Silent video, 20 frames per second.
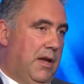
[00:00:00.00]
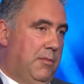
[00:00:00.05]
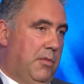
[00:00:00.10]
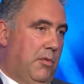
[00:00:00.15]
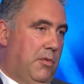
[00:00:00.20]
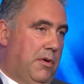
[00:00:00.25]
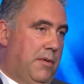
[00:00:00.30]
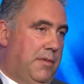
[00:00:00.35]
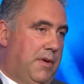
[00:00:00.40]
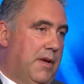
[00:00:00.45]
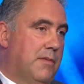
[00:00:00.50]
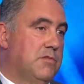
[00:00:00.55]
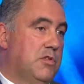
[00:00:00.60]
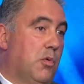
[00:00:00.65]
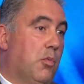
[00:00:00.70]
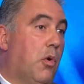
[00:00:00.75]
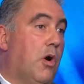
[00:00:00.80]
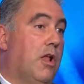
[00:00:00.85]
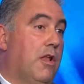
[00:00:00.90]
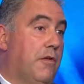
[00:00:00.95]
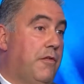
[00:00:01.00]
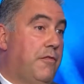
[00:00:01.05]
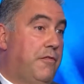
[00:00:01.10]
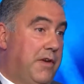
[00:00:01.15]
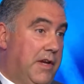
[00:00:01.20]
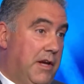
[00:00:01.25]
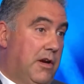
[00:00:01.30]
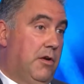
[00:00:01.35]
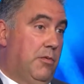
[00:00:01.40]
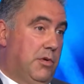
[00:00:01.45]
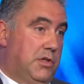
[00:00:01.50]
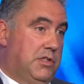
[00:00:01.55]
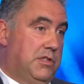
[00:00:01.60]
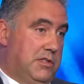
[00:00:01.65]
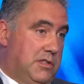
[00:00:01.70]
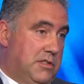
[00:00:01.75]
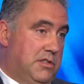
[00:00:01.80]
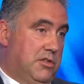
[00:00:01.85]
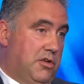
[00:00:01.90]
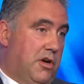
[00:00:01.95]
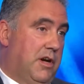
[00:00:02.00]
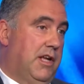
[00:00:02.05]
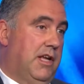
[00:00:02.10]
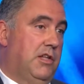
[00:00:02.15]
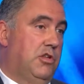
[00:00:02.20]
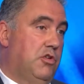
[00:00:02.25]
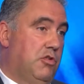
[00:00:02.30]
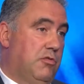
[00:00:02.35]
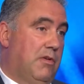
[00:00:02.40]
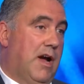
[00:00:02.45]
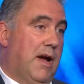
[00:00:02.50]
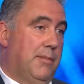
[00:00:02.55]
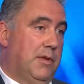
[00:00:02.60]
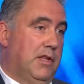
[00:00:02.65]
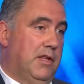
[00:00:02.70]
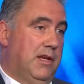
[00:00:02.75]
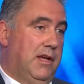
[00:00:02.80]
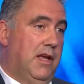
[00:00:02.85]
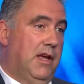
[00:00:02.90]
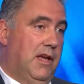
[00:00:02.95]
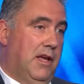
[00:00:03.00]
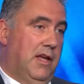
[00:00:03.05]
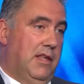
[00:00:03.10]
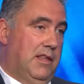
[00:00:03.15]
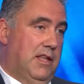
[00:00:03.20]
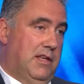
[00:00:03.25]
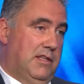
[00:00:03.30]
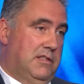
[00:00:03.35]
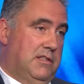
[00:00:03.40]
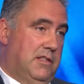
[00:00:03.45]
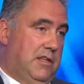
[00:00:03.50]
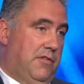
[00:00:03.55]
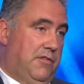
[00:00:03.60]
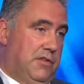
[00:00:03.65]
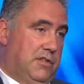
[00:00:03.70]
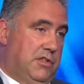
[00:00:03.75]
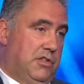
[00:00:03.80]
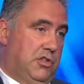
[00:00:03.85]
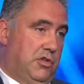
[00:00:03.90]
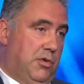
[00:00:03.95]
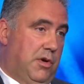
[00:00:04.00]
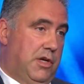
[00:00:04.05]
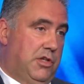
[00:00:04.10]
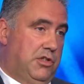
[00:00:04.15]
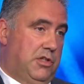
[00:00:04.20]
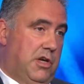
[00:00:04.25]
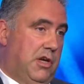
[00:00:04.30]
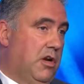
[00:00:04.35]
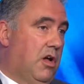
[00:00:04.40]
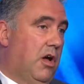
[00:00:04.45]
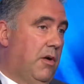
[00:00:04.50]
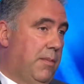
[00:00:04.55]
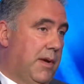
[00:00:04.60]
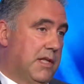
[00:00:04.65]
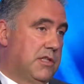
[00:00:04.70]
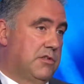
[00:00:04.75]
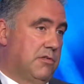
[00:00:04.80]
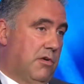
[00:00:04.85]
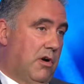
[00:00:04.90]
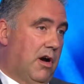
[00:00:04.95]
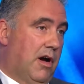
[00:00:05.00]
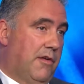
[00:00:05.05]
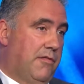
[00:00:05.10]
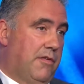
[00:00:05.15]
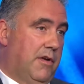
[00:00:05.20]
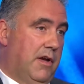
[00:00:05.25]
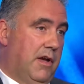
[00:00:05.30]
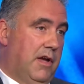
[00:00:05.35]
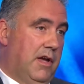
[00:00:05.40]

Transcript: But when it becomes a wall of fear, which this is turning into rapidly, then it's a different situation and all bets are off,